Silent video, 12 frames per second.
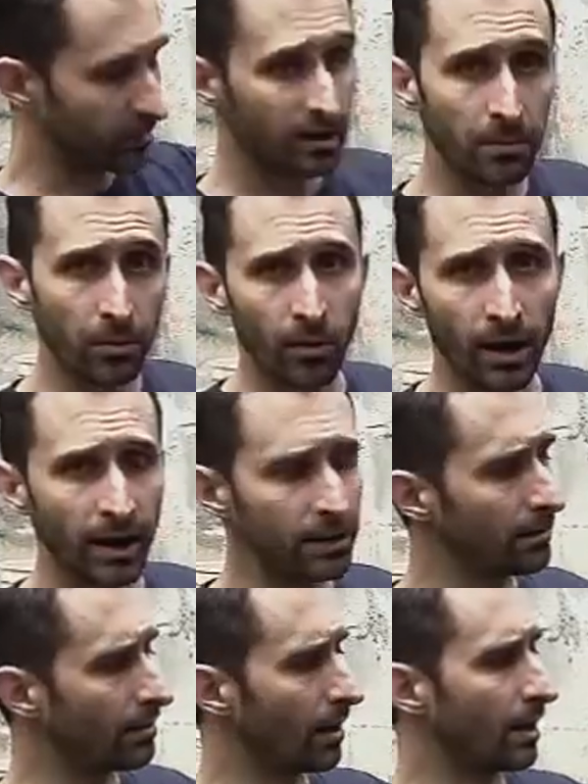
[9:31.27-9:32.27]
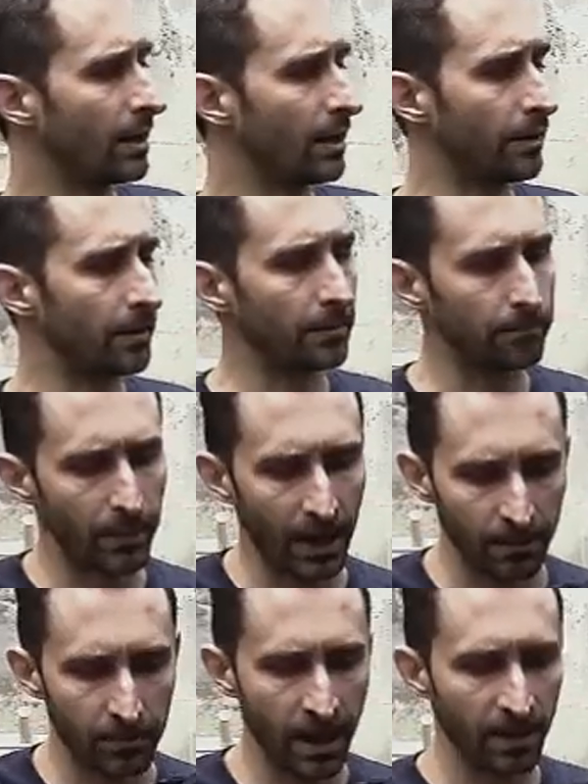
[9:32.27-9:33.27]
Tiburon
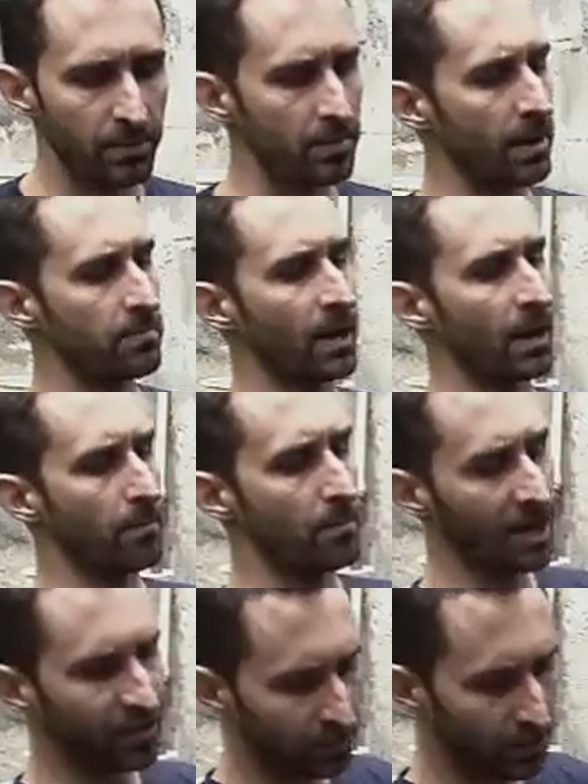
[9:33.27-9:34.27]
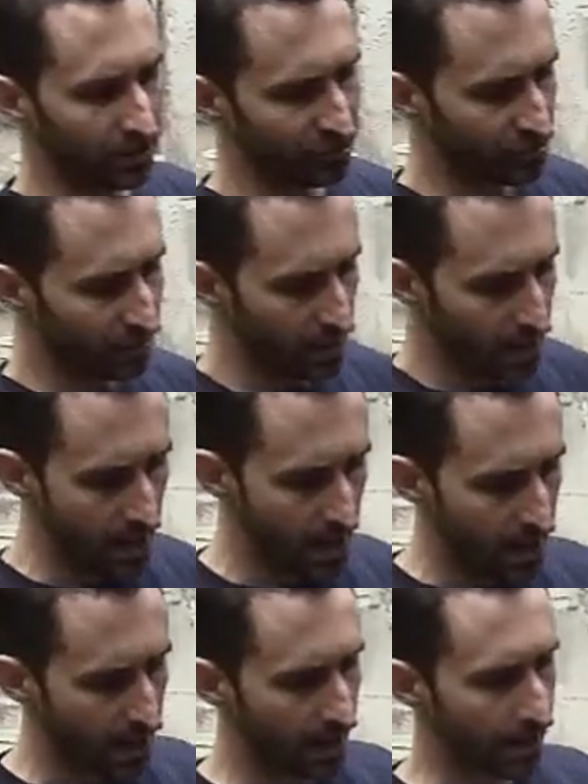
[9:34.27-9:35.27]
backpack made by Maxpedition.
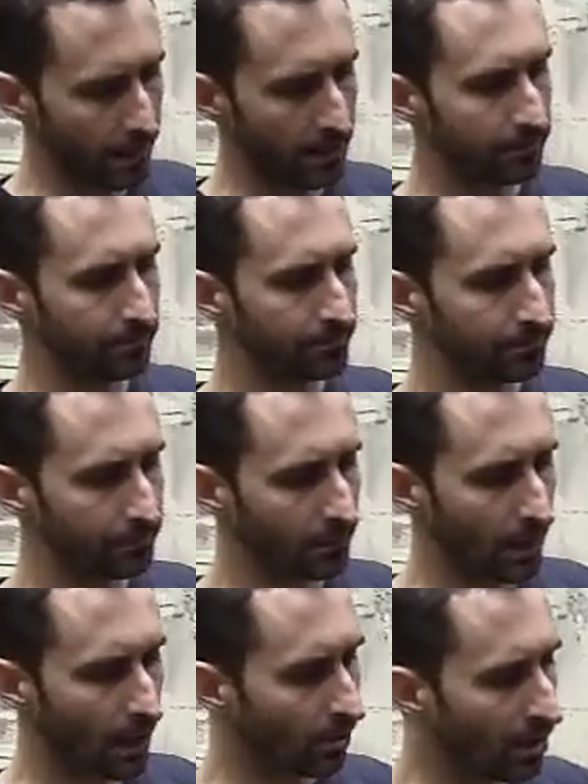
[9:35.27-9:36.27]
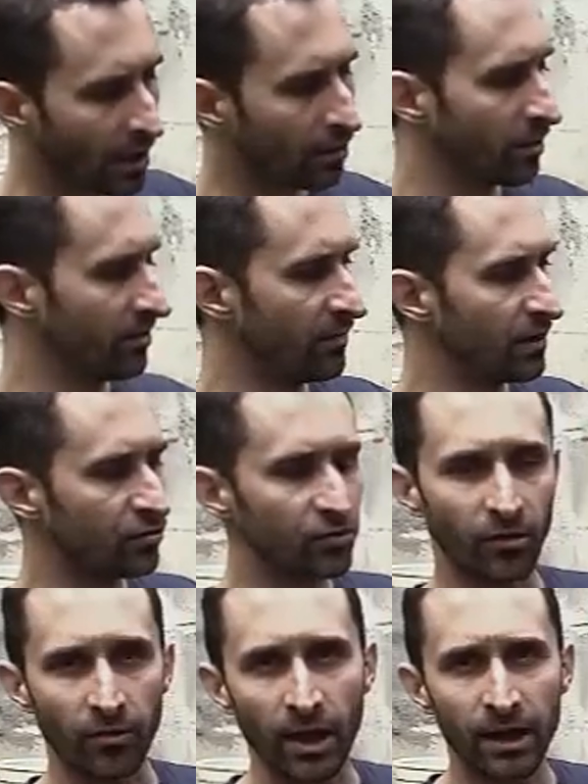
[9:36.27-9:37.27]
A lot of great features,
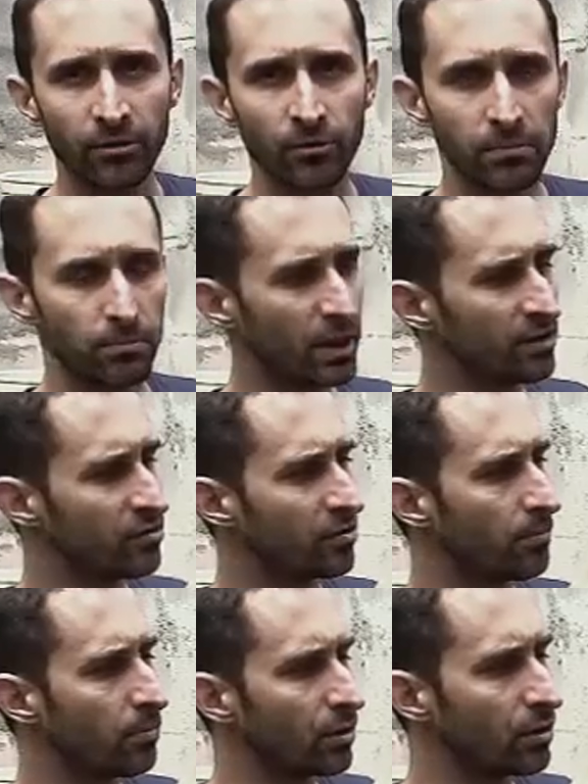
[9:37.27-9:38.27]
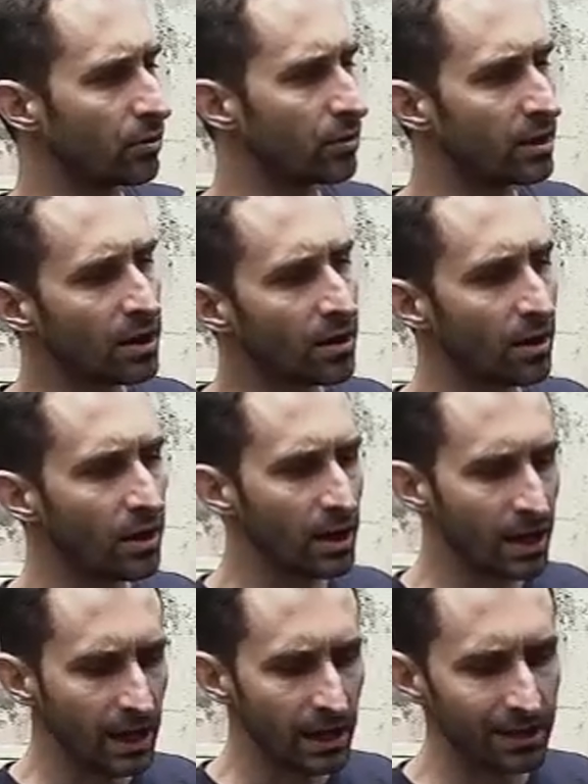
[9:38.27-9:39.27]
a lot of great places to put your gear.
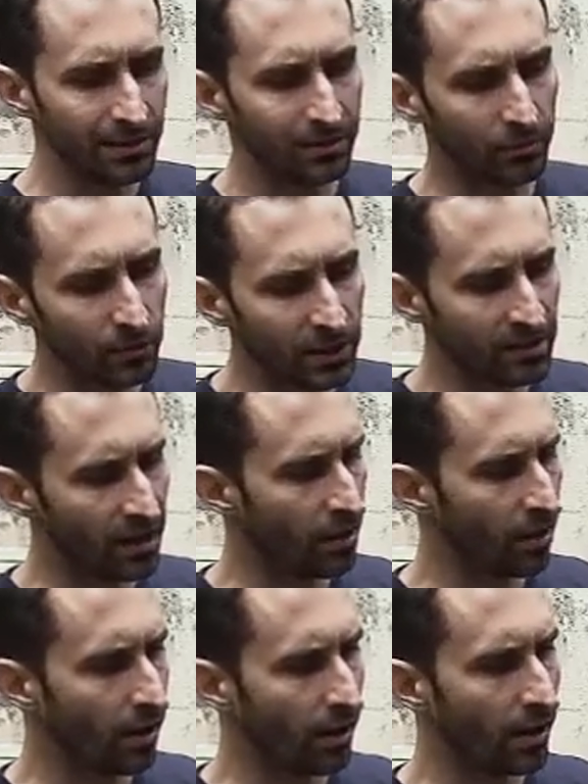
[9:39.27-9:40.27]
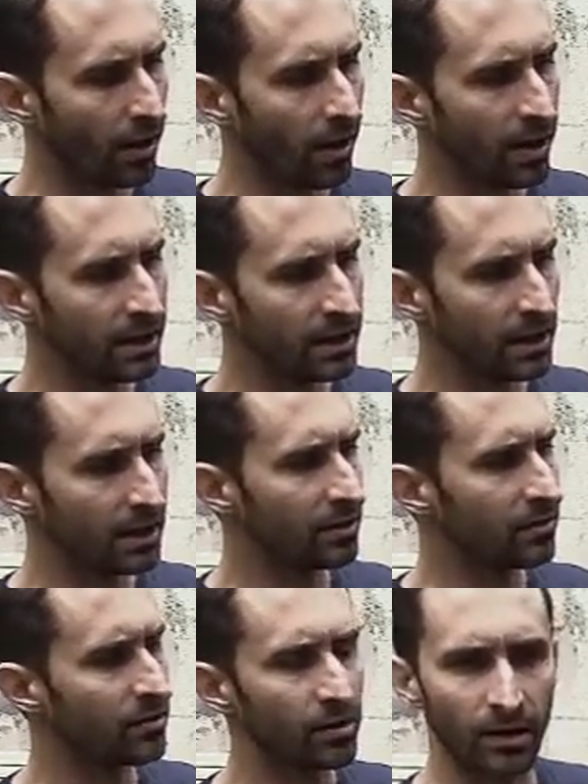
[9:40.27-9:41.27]
The retail on it
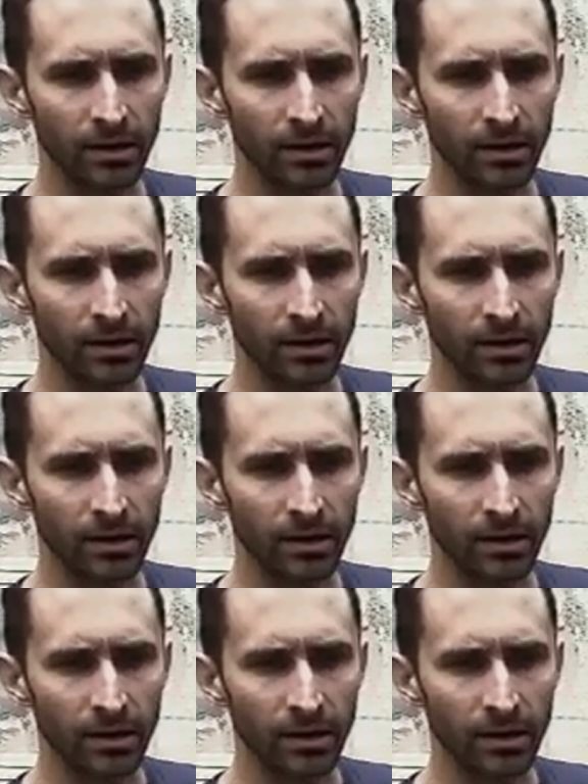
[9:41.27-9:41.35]
is,